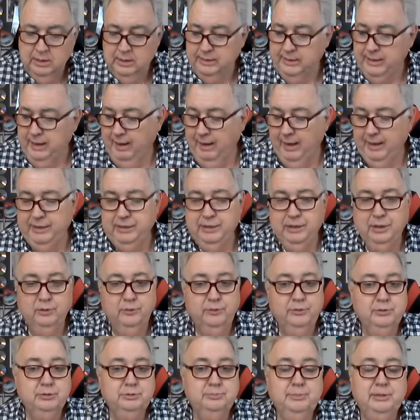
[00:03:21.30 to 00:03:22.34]
Now, I know
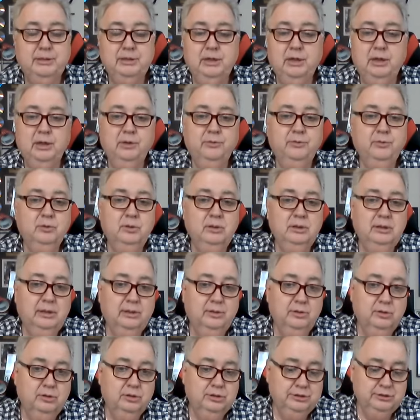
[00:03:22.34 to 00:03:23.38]
there's been other
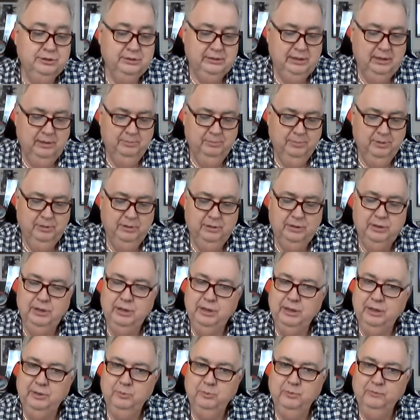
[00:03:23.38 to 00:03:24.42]
letters sent, but
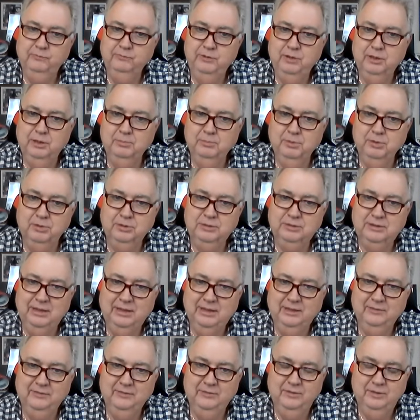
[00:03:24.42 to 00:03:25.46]
none with numbers
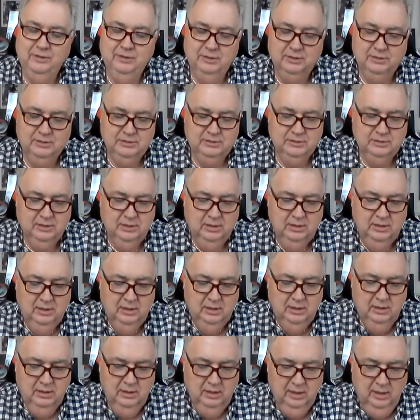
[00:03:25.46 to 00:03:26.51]
like this.
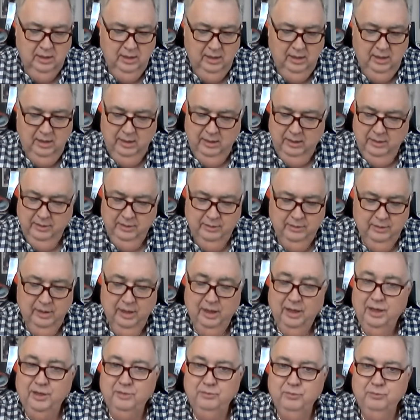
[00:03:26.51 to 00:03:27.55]
Uh,
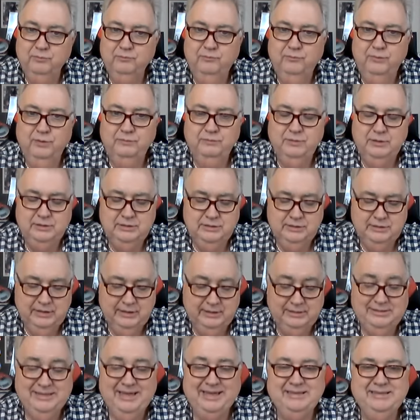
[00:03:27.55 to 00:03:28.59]

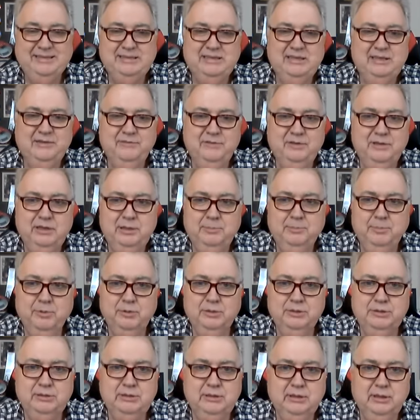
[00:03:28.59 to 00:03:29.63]
156, that's
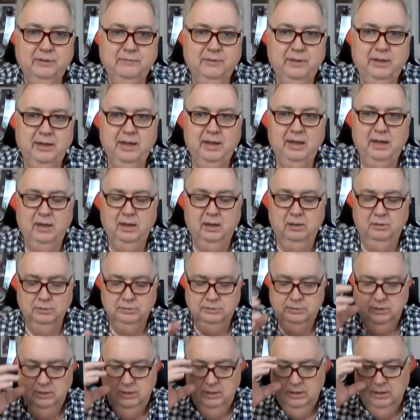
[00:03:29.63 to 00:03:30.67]
70% of the
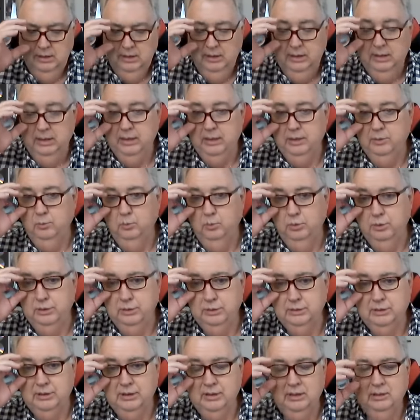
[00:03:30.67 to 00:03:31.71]
House, and it
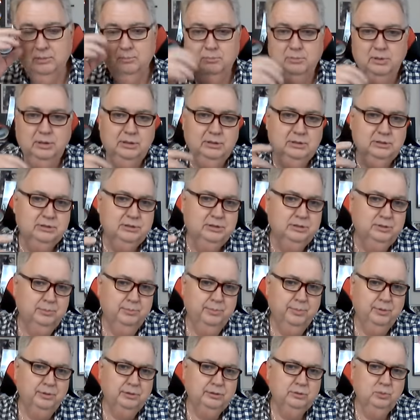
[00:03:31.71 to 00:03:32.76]
wouldn't take much to
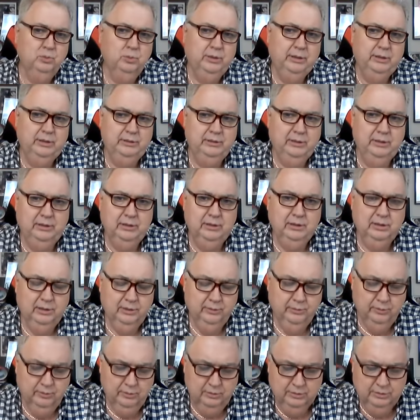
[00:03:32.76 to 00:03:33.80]
persuade the
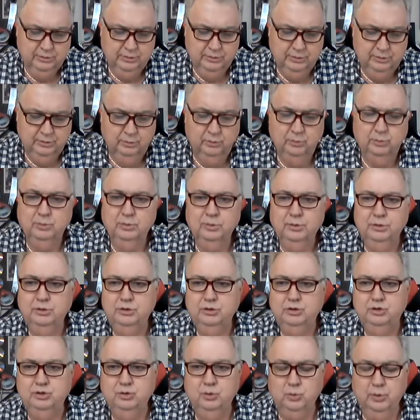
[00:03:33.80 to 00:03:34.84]
others to
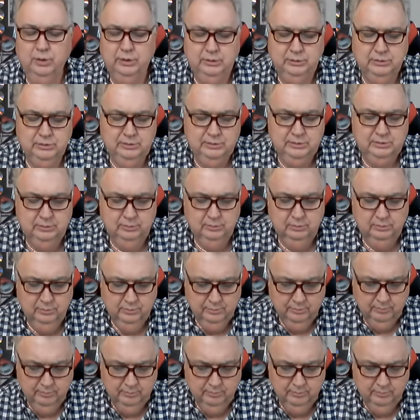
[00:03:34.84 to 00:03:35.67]
join suit.